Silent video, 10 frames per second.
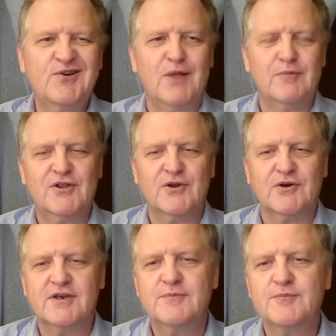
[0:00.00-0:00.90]
Call them
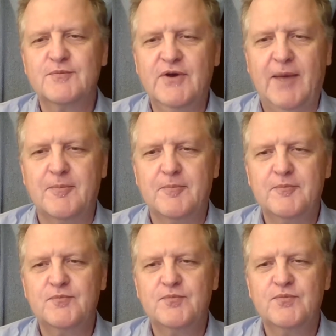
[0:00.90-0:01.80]
clerk. Okay.
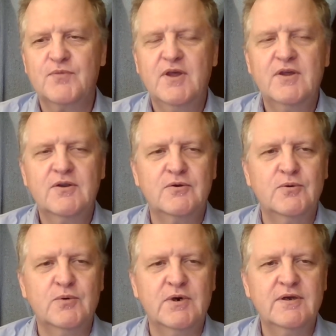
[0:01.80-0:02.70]

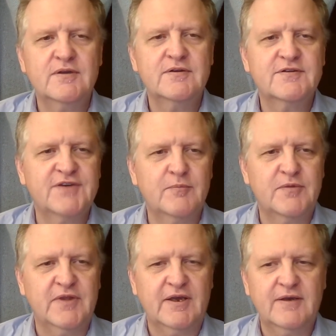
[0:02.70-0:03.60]
Nua,
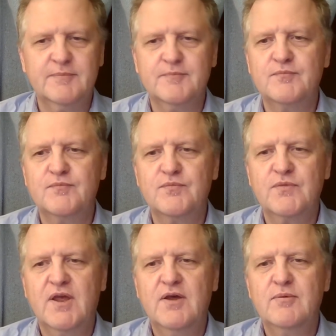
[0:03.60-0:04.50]
something.
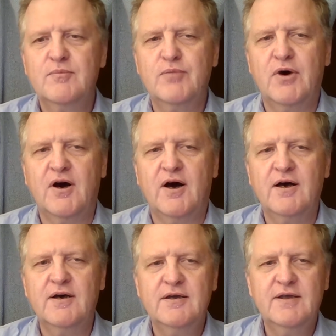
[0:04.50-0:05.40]

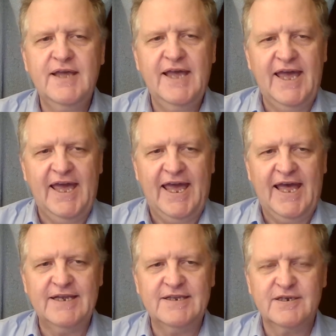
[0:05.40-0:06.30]
Paw,
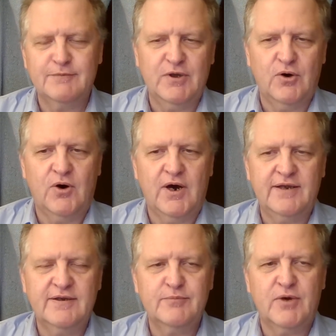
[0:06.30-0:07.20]
at, can be
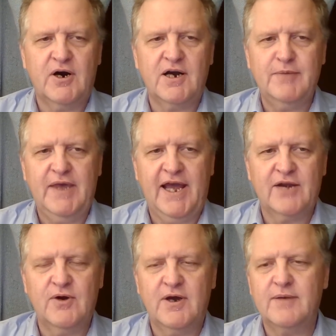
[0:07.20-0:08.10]
on. Paw can be
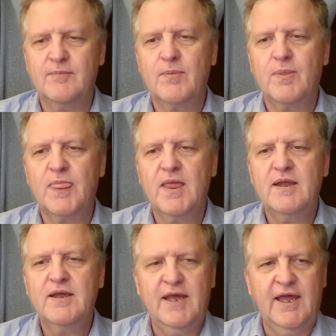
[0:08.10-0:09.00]
at or on.
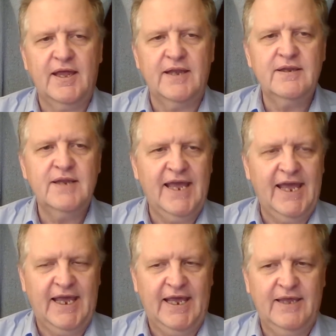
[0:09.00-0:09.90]
N,
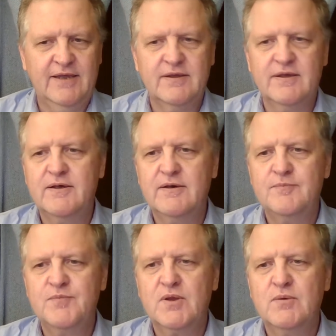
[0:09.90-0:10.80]
a,
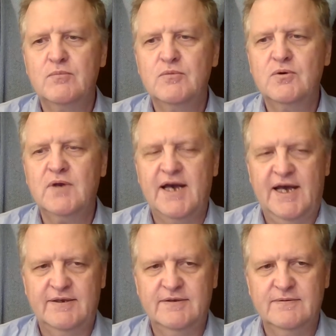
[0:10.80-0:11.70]

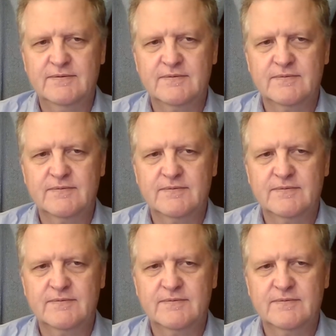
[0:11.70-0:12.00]
boekhandel.